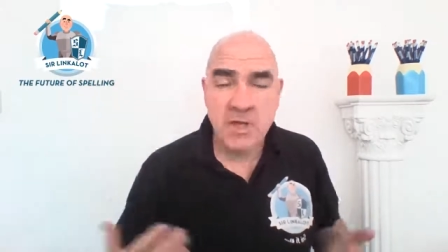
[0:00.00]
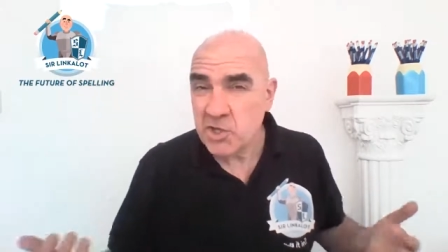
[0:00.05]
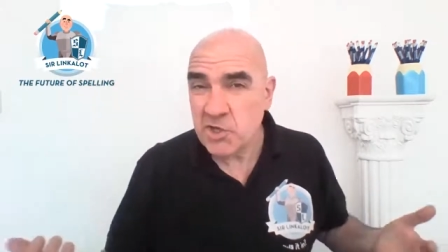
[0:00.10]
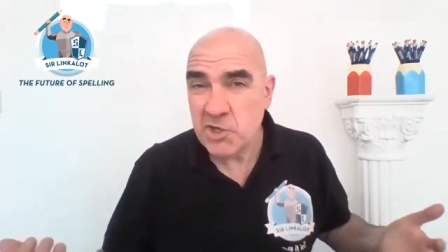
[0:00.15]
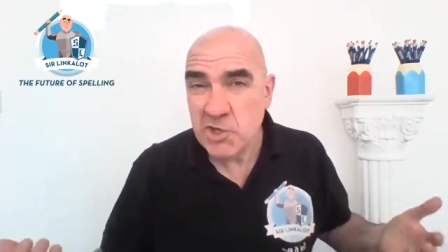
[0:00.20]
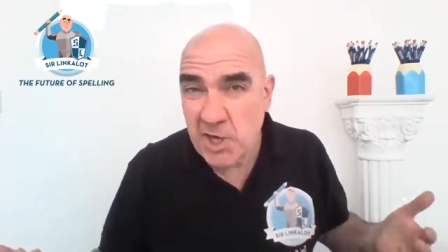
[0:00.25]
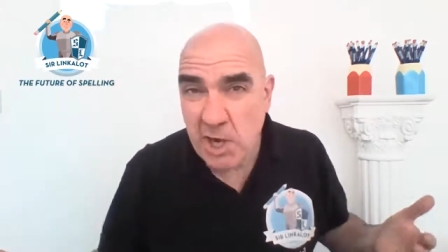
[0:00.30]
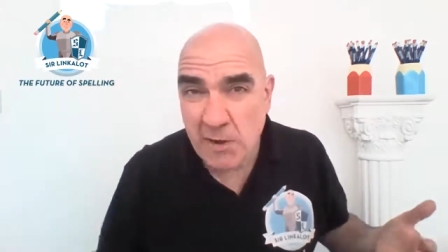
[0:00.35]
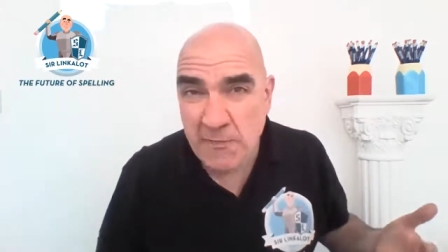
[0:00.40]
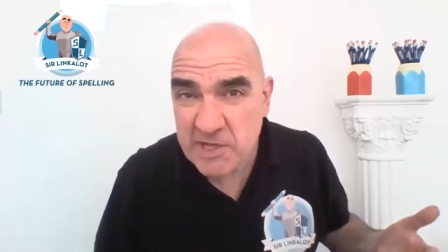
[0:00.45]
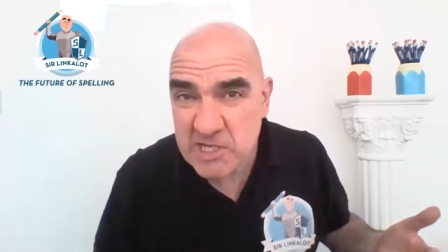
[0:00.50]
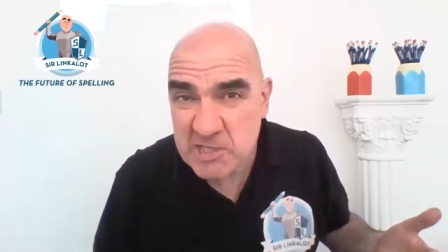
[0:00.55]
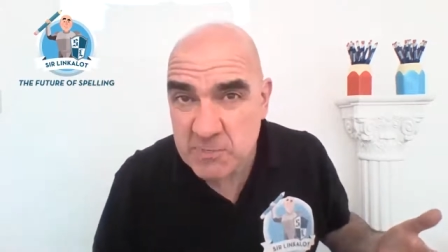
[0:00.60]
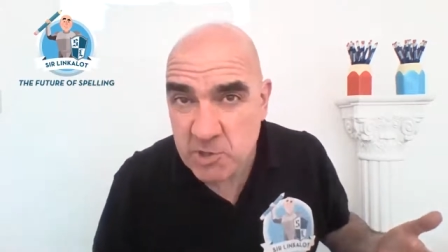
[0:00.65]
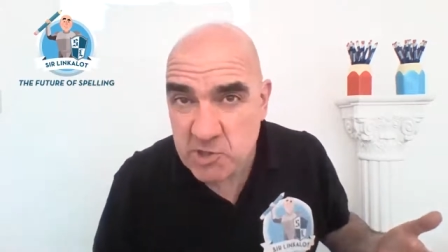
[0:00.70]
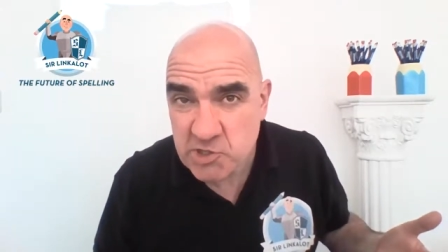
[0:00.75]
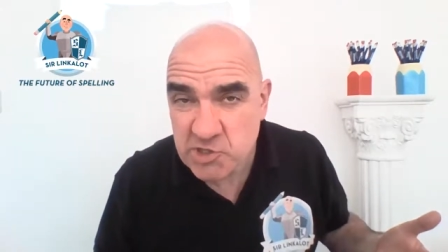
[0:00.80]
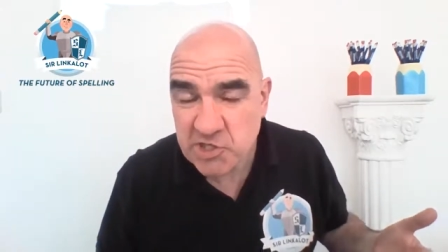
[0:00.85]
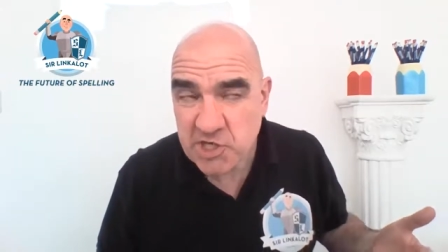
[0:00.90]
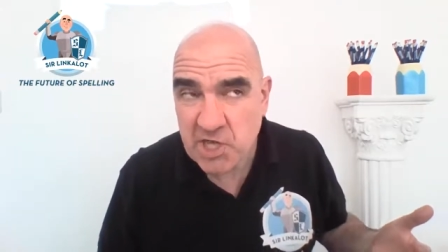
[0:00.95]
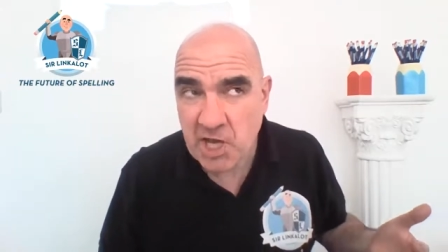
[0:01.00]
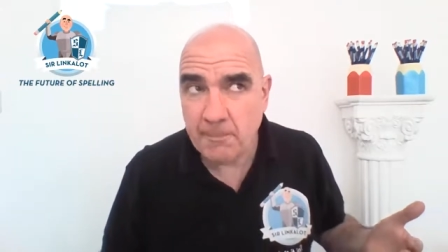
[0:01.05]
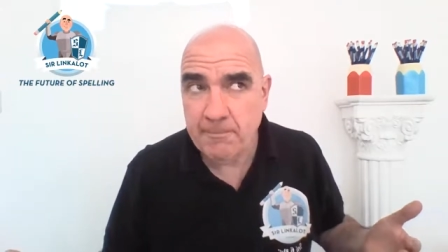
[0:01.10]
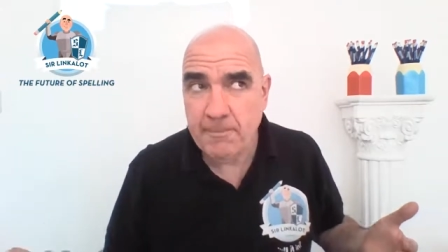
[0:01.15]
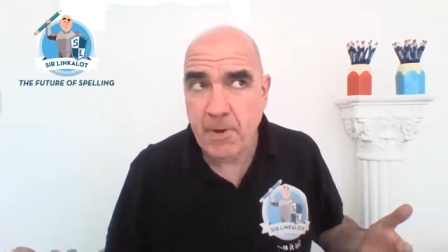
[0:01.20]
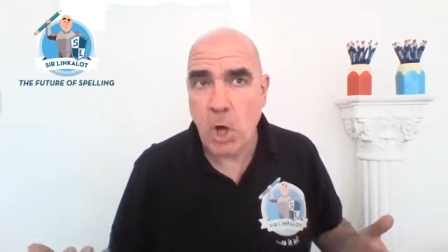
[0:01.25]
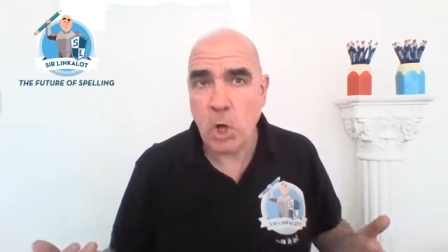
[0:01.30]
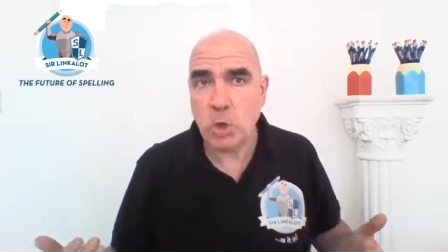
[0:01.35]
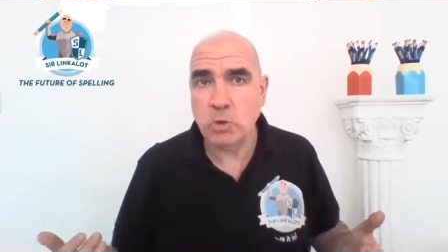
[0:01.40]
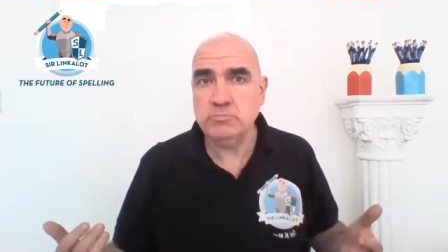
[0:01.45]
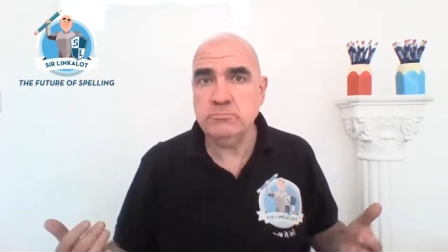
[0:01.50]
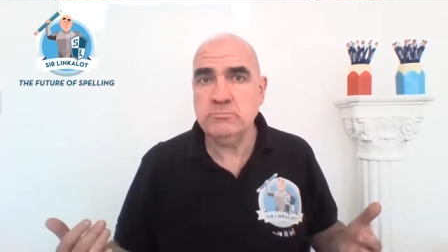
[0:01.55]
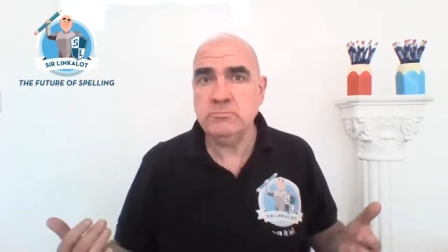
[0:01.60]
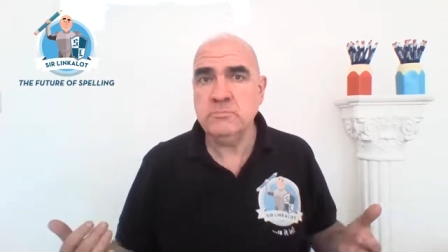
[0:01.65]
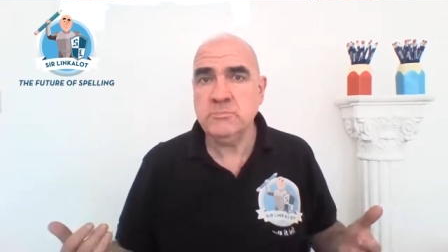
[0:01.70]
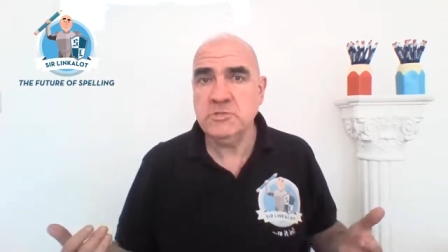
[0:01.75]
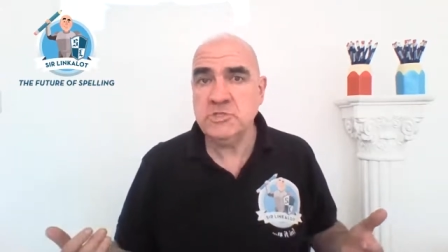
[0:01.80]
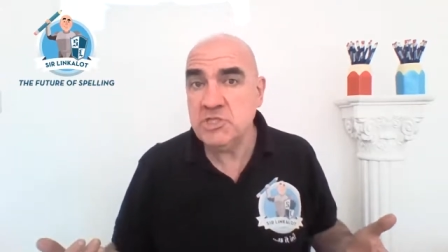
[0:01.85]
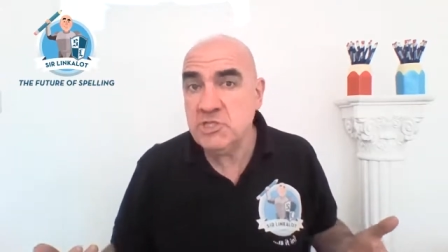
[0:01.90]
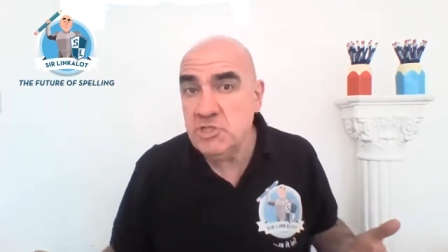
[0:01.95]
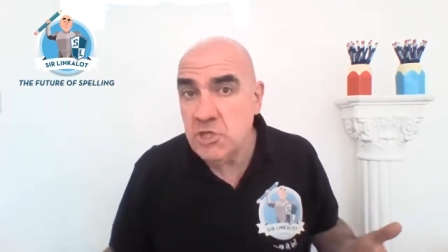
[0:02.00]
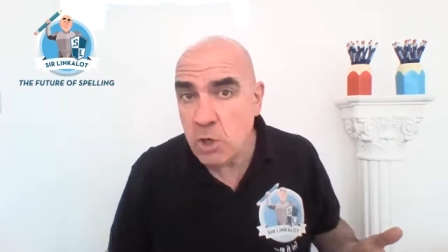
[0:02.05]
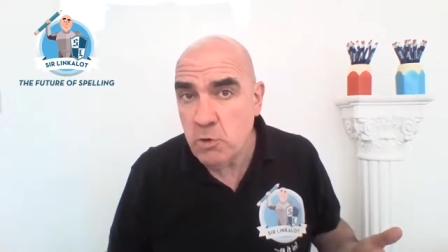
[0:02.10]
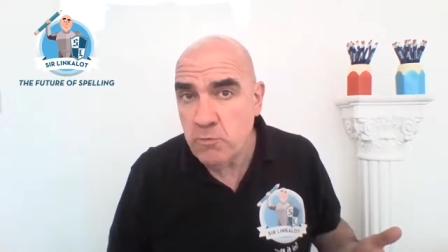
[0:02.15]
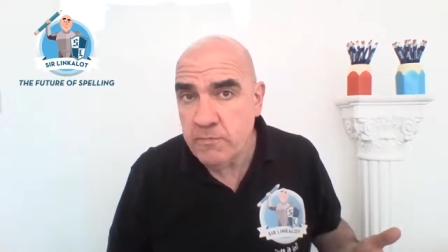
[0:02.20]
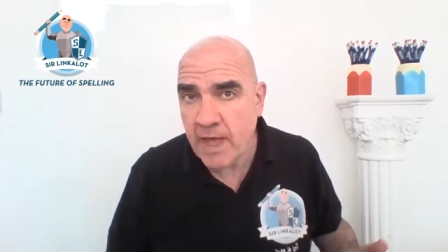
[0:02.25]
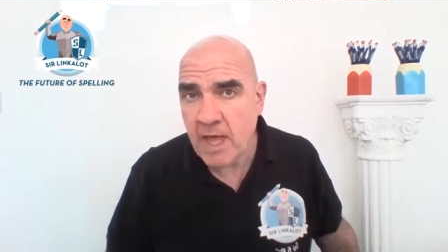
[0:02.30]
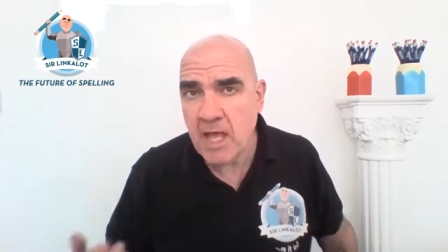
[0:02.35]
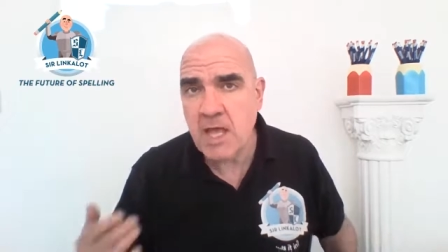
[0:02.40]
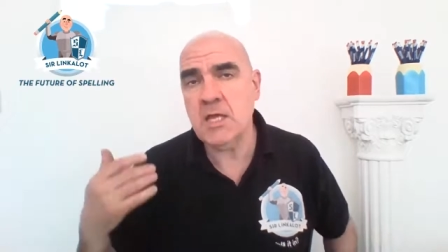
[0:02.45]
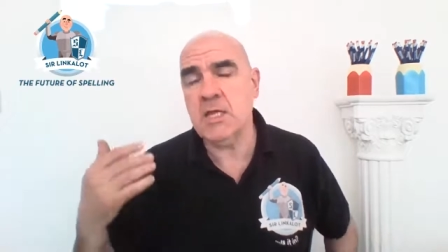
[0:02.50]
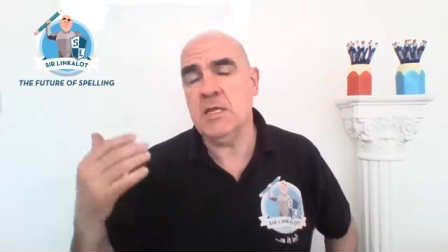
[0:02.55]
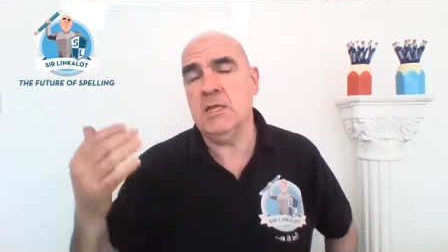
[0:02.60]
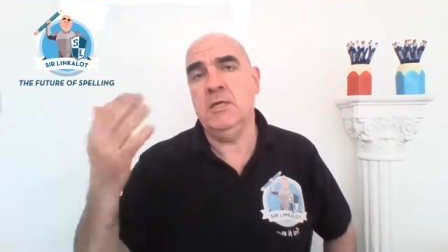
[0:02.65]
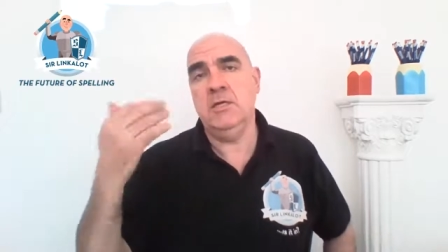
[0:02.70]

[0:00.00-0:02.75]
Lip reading: You know the expression come home. You know that.